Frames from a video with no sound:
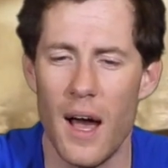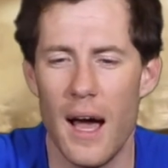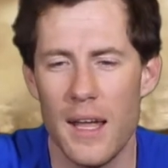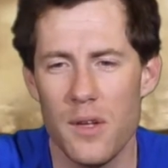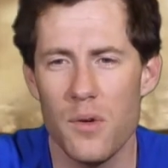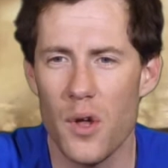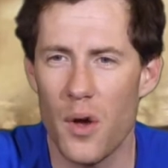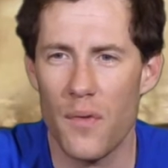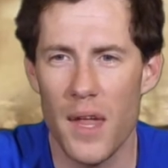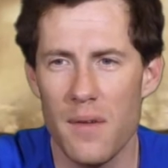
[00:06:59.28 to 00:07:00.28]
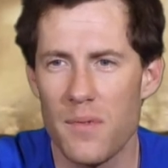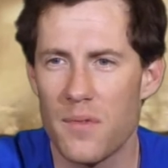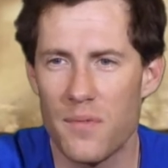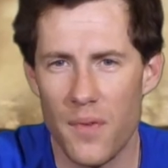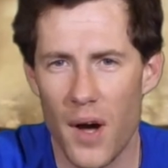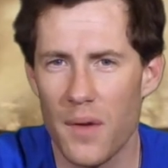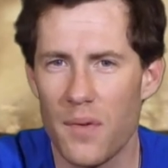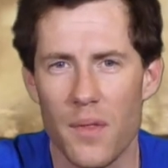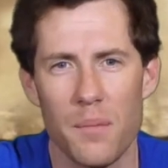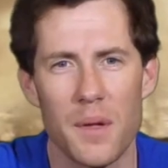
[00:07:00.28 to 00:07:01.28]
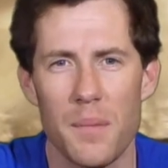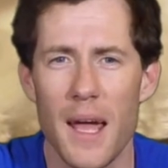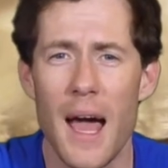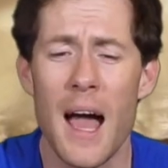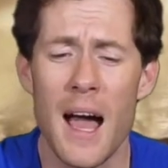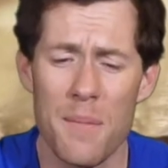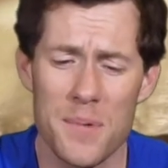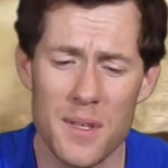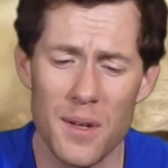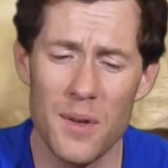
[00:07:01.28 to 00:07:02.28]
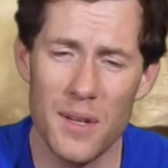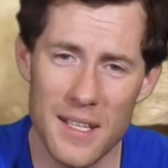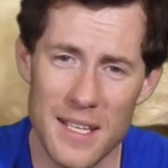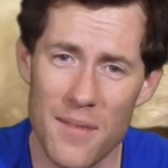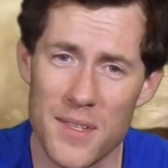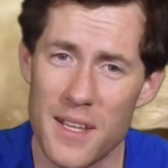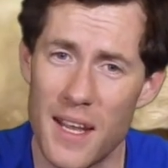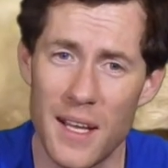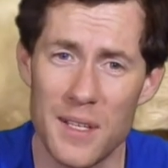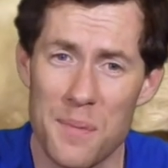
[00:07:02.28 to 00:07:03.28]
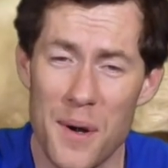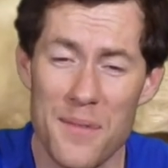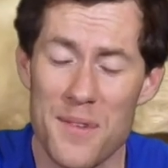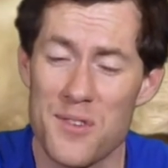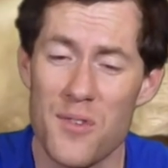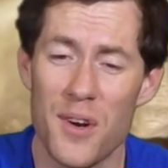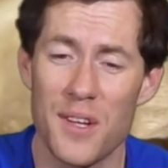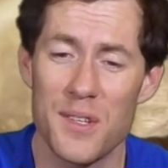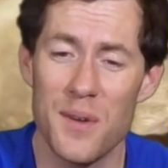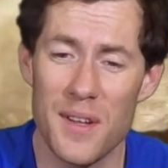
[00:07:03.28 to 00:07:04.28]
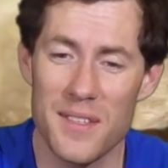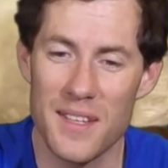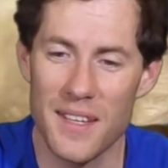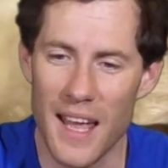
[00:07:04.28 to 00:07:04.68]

a unit of even 5 of them can be absolutely devastating. It's one of the strongest units in the